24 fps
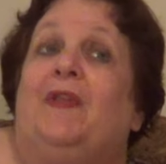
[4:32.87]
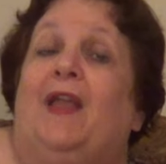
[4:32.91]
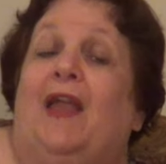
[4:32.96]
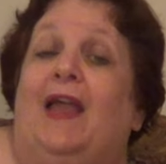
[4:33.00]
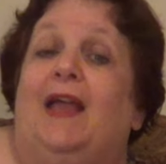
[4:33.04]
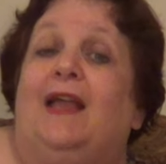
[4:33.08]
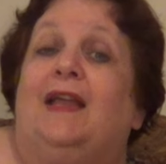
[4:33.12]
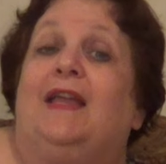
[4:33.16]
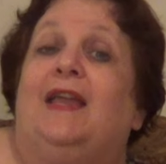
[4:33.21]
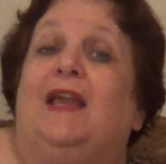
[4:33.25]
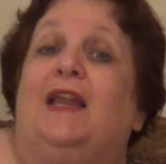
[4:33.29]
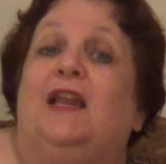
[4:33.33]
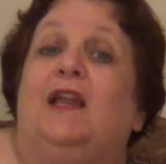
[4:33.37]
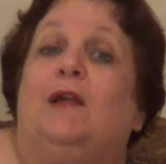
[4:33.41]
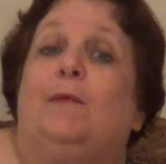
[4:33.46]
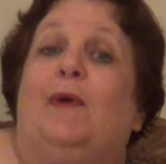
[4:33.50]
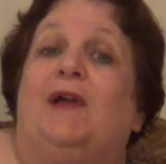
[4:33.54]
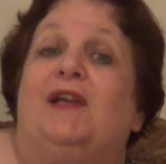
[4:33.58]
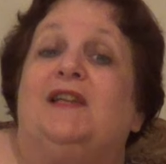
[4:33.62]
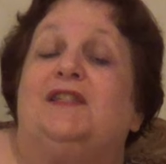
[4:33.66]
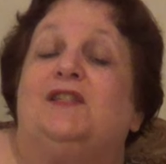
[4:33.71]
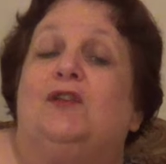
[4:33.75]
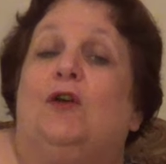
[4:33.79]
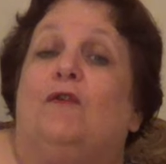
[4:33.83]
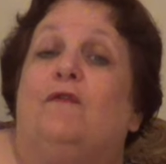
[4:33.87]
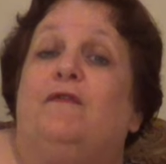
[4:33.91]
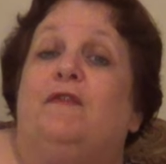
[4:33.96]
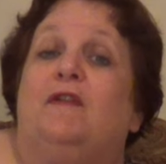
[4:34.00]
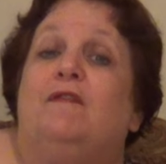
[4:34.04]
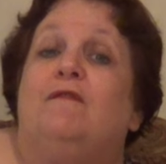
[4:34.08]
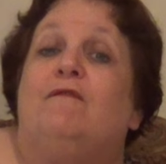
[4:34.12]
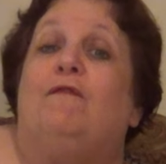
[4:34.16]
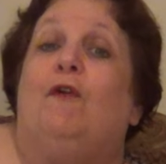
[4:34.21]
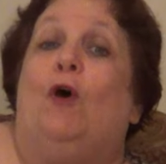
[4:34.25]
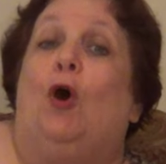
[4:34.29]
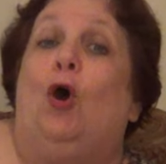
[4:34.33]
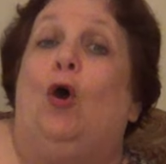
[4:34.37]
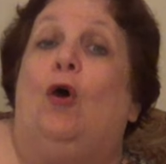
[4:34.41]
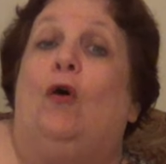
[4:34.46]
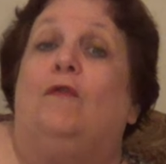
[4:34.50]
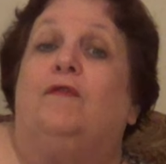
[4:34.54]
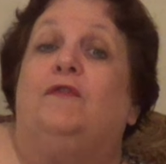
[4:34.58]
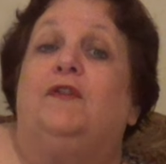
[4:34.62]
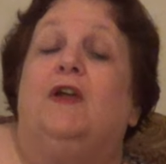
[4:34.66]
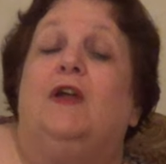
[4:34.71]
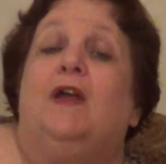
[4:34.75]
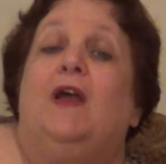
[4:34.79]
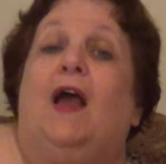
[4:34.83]
and getting myself
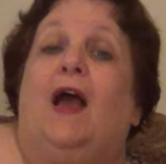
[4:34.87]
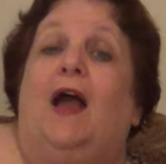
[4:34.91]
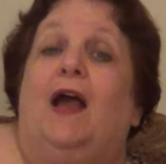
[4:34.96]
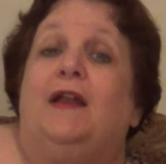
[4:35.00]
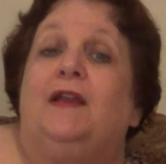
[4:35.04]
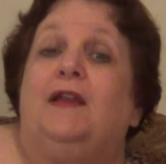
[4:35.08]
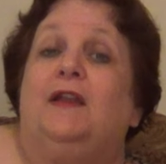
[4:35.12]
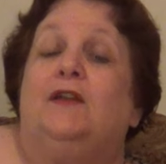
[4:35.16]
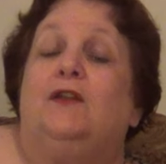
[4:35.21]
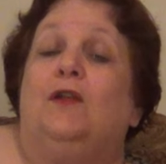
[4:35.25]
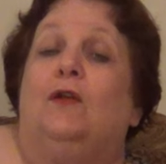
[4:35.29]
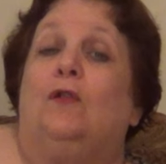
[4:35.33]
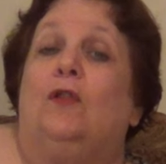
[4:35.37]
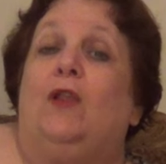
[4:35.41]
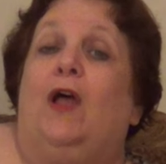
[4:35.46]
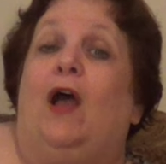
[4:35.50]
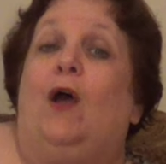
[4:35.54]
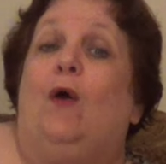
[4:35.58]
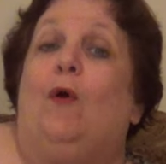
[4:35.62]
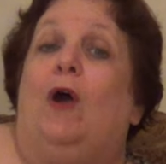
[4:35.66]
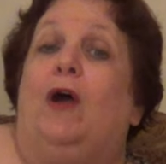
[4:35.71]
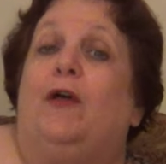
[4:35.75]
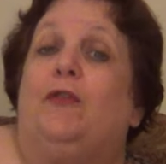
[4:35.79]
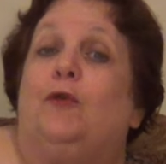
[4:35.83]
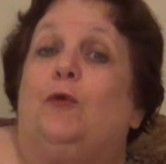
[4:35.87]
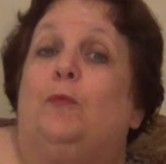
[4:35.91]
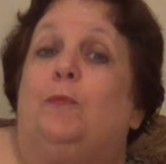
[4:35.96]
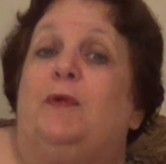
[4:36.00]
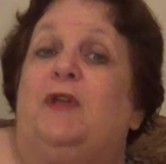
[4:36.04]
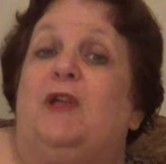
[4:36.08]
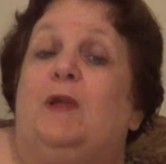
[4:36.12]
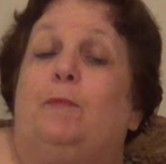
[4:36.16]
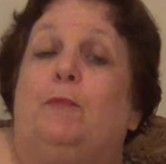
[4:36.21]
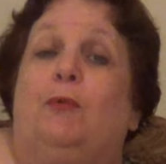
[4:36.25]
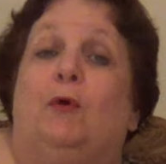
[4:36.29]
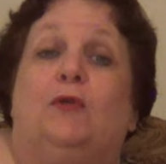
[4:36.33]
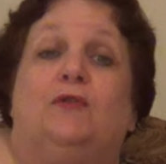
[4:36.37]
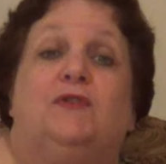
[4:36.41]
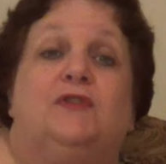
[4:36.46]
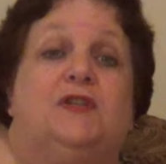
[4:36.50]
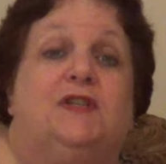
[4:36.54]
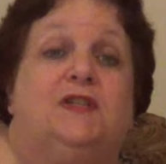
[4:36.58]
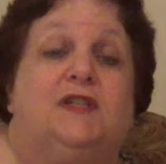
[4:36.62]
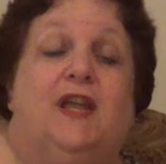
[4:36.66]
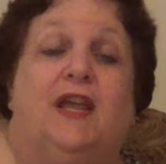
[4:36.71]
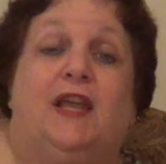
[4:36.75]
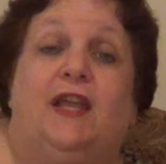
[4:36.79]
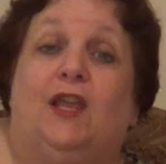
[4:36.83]
involved. I need to allow other people
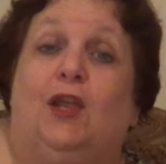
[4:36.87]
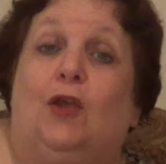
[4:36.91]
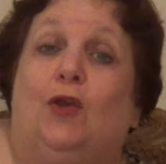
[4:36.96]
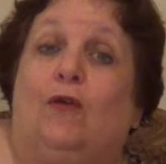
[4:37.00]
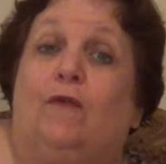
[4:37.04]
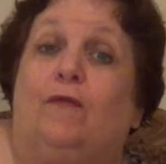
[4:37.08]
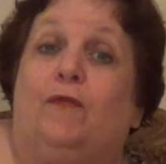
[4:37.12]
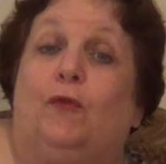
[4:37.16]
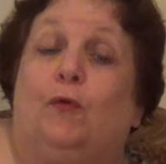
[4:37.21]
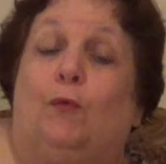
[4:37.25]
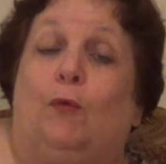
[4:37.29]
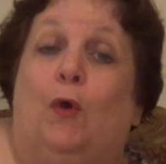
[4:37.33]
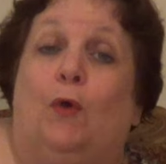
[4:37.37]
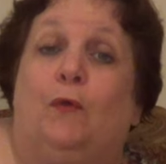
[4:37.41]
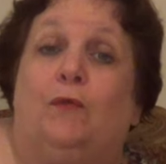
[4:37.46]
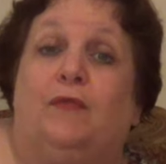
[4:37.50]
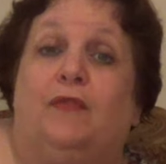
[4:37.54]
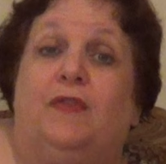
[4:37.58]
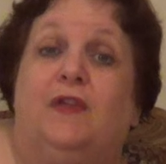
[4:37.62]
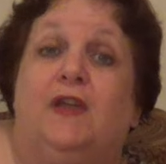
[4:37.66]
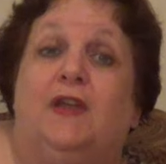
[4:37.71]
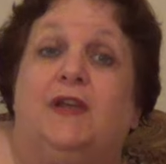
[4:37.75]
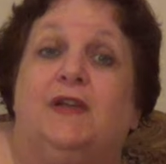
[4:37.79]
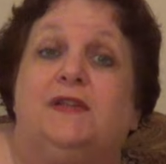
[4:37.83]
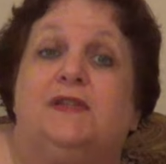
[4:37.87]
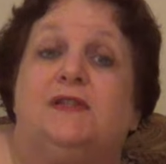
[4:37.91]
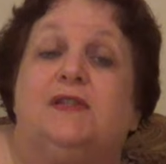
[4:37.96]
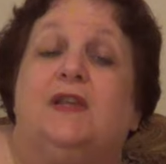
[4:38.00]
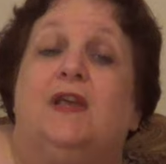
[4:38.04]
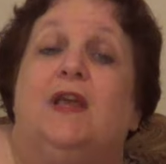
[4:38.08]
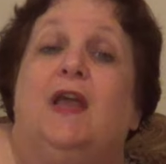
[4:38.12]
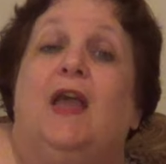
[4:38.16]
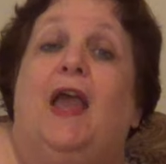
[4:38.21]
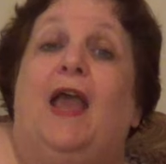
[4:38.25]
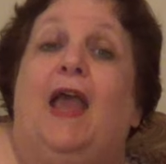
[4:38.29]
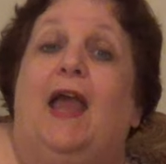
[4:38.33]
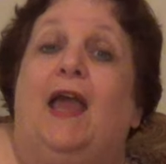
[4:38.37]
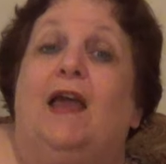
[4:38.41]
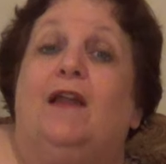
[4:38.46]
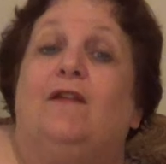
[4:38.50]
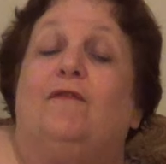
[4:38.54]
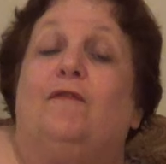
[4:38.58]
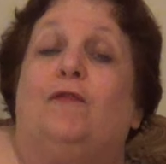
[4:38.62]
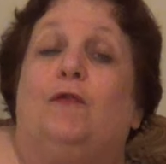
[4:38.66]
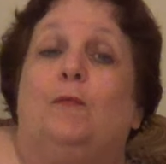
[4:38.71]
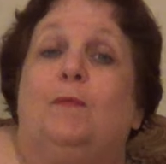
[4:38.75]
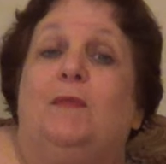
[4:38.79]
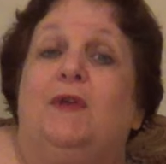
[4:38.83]
to take care of their own things
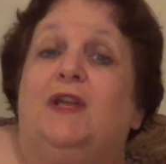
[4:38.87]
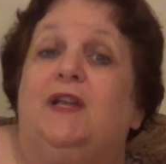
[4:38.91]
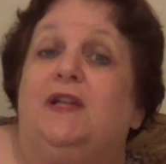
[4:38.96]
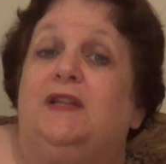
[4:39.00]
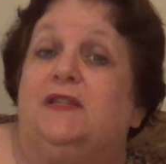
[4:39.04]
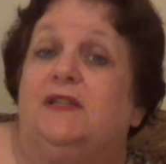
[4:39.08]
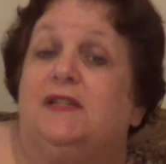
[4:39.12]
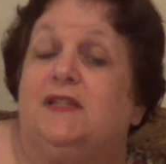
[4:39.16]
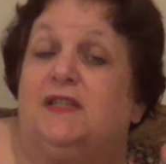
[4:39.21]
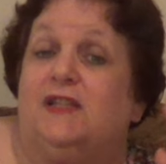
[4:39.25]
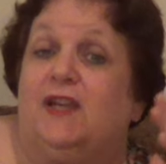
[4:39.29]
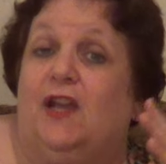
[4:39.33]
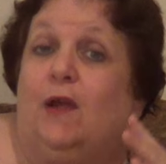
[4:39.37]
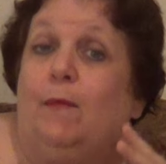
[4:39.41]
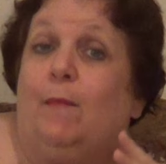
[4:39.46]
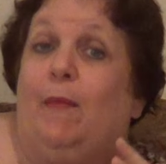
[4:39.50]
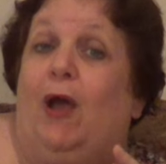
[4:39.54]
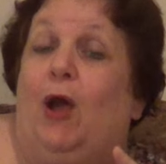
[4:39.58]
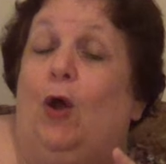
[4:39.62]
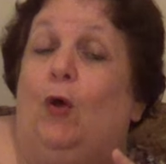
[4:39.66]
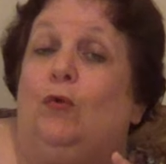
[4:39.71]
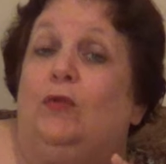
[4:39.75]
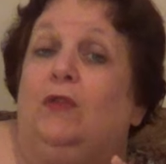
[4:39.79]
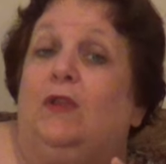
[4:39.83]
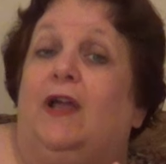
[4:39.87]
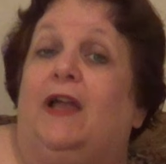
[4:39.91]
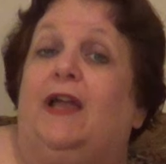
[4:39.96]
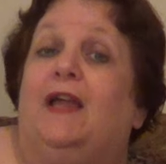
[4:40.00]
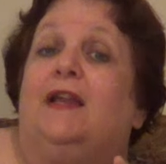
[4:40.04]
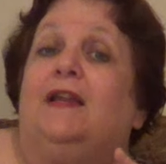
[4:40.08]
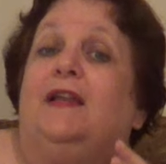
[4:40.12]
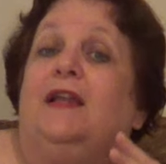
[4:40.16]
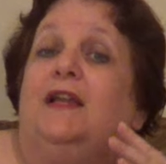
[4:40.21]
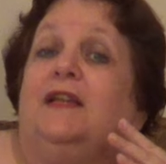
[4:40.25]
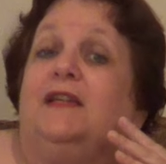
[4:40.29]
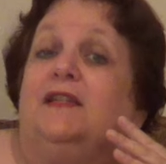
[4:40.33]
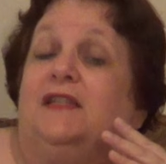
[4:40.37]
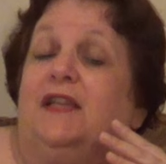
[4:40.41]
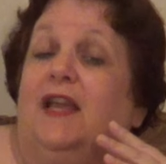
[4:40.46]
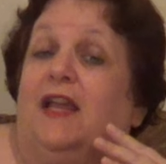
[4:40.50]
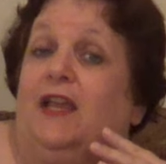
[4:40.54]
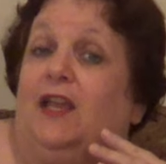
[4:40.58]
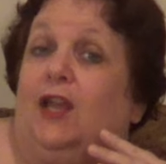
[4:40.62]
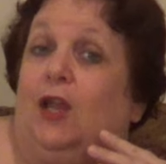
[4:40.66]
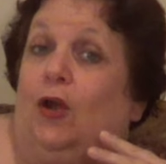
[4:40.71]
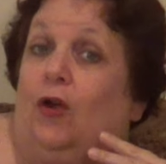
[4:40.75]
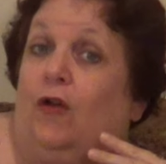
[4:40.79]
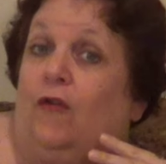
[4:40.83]
and for me to stay in my own lane and
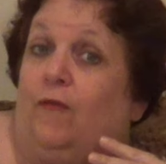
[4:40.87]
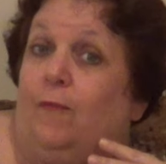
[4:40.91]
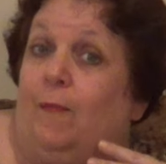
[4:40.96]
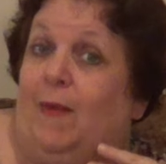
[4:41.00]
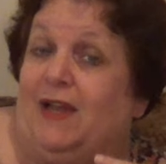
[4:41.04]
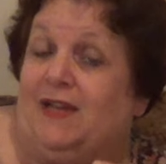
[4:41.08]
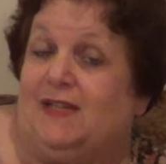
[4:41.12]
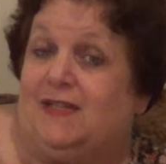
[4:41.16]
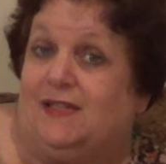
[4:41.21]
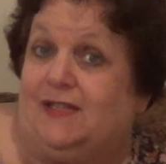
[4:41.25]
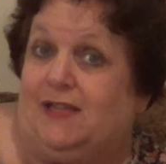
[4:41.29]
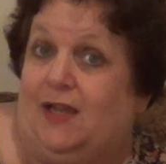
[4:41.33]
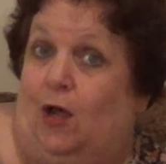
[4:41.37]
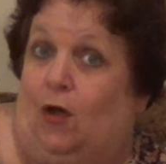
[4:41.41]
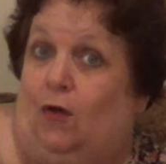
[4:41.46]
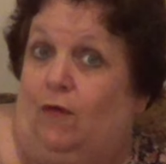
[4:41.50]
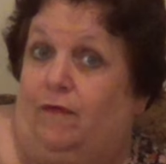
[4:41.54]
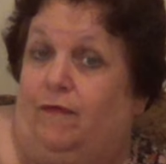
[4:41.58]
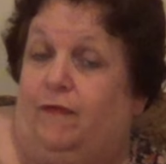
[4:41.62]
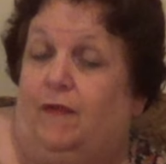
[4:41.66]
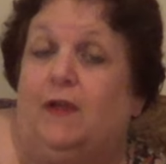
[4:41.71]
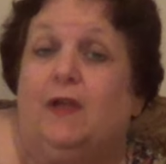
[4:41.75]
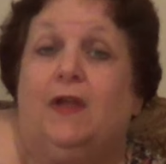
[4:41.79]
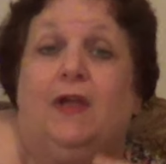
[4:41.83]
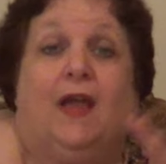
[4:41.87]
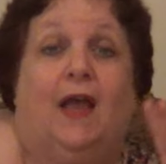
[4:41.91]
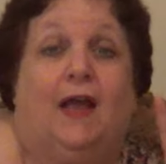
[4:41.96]
take care of myself.